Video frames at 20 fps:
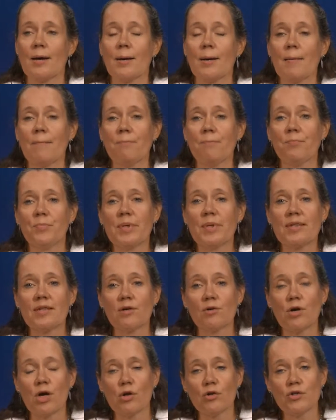But
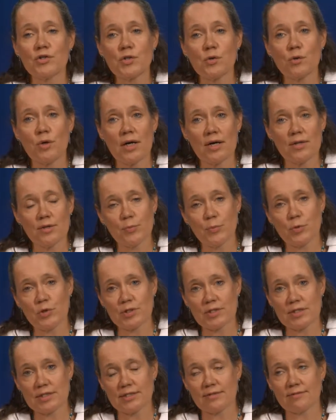there are also other
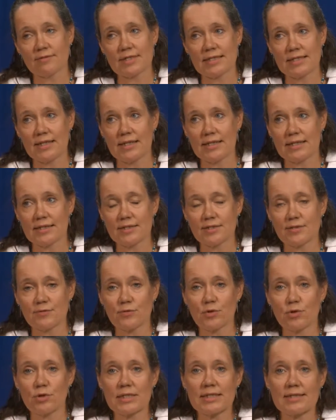positive sides.
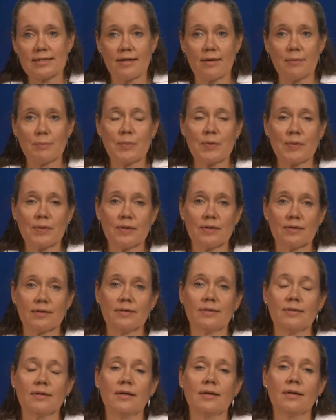For example,
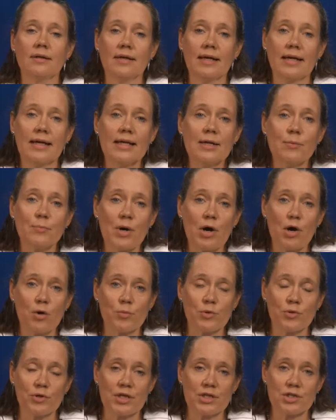any
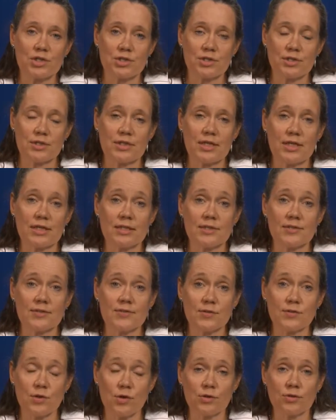power production that
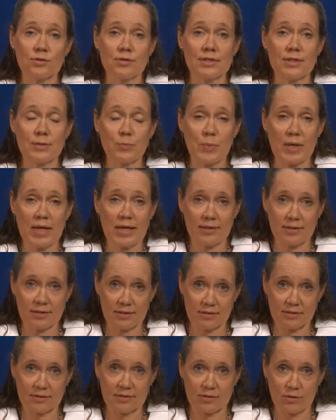is not
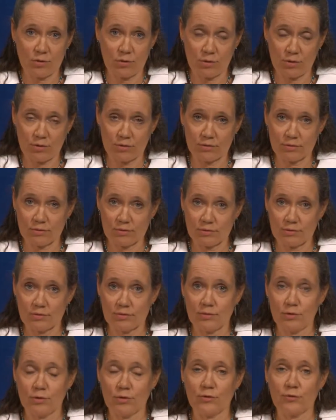dependent on
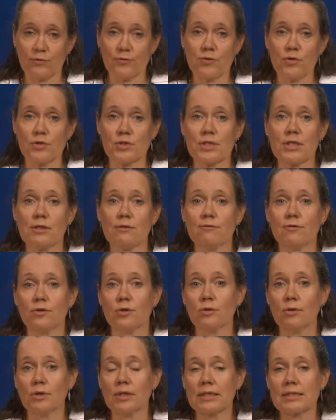fossil
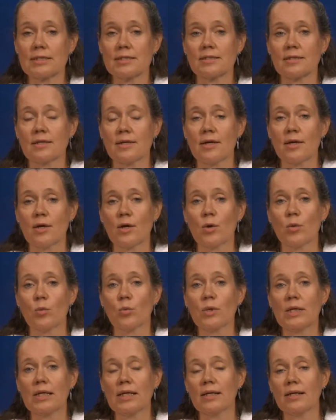fuels
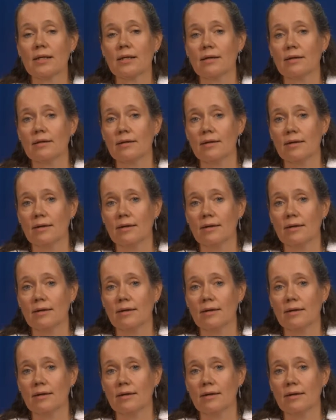will